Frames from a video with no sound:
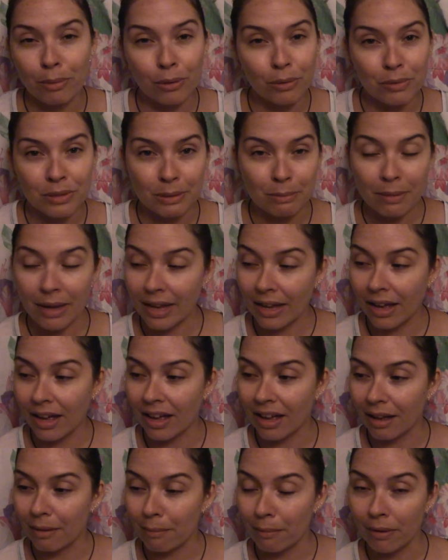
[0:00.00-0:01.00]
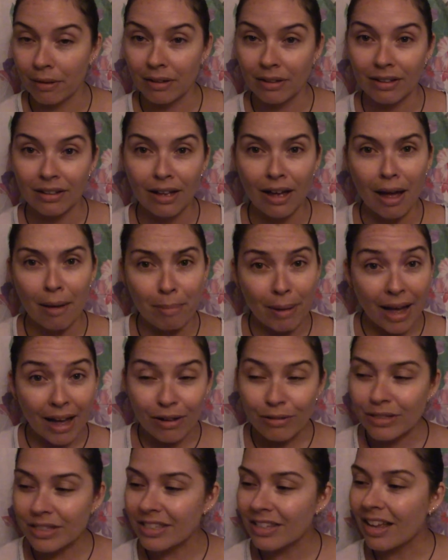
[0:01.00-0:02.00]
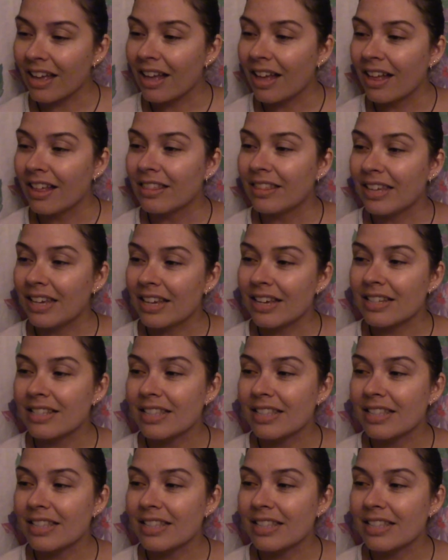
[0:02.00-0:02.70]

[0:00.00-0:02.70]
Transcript: book was um, about. The